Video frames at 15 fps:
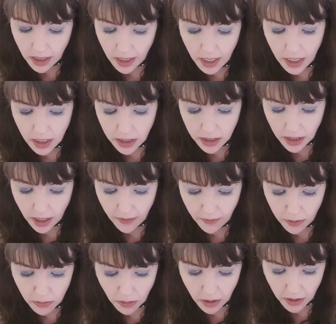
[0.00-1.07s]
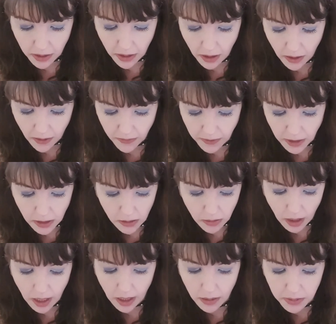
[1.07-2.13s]
Each and every one of you
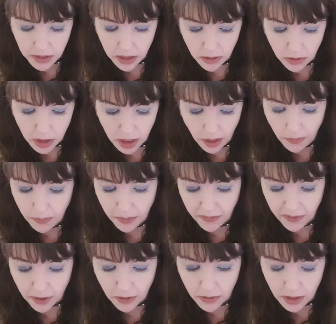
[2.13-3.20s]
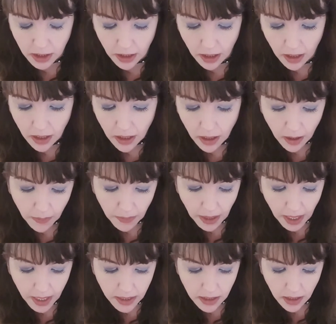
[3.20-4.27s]
helps to ship future
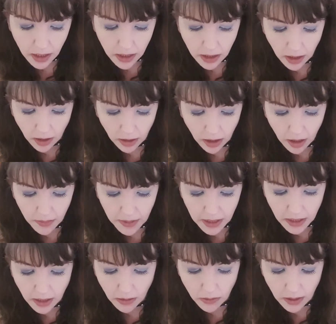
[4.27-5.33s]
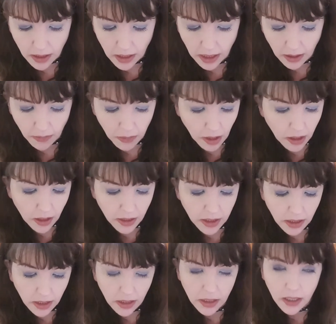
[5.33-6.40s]
parcels. Your comments are really
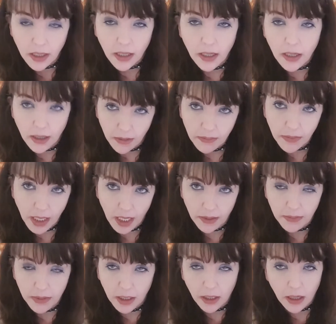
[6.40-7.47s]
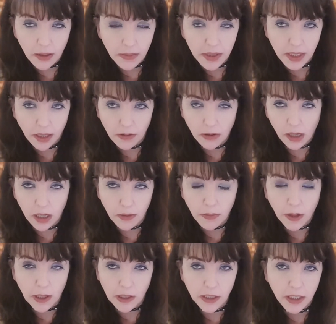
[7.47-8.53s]
important. Yeah, your comments are really
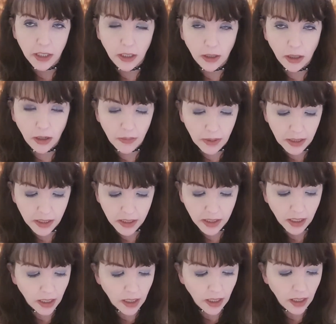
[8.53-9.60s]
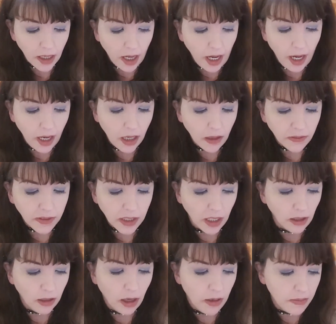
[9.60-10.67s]
important. Your comments, I love to
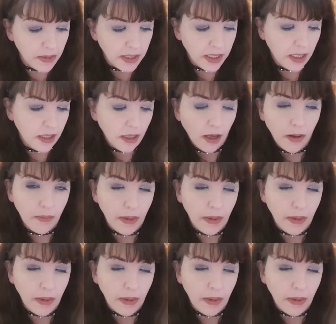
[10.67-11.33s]
get commented on